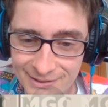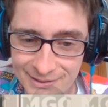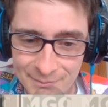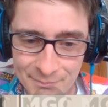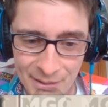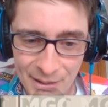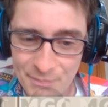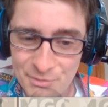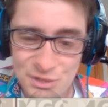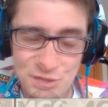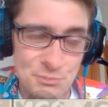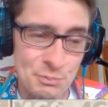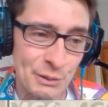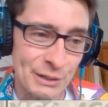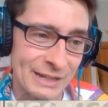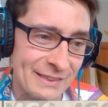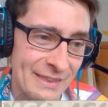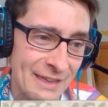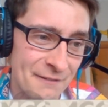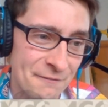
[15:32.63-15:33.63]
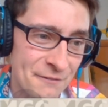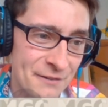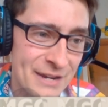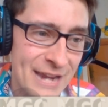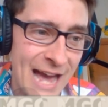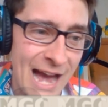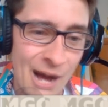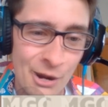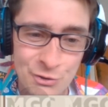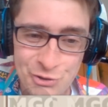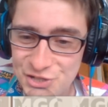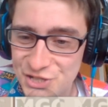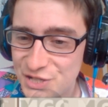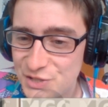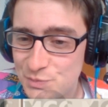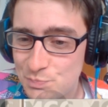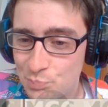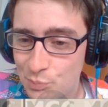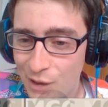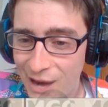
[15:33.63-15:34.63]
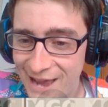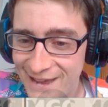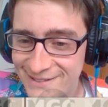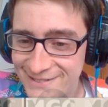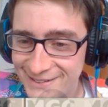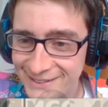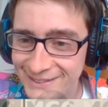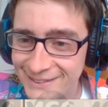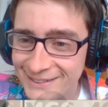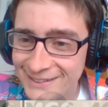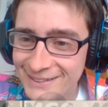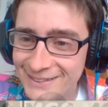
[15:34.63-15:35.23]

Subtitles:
But I'm just putting it there for now, just because branding